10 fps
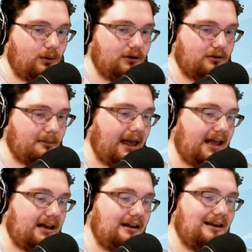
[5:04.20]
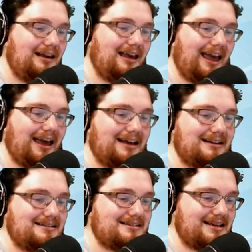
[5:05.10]
will remain,
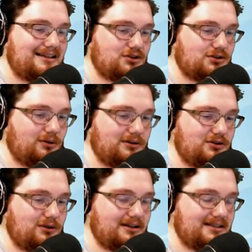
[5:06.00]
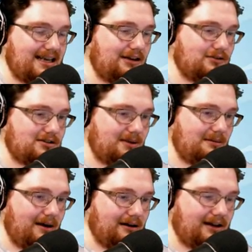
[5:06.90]
and it's just going to continue to
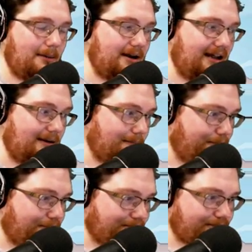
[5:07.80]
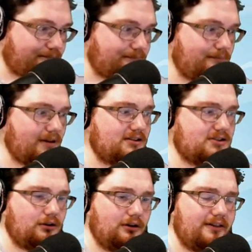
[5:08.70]
be male dominated.
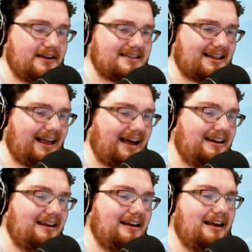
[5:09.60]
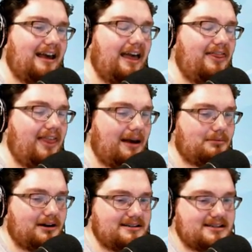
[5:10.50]
So little things like that. And
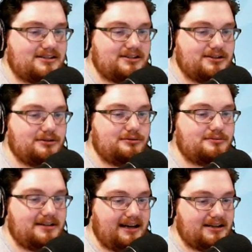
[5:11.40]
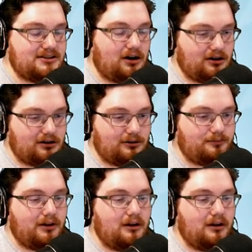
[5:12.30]
that brings us to today's article.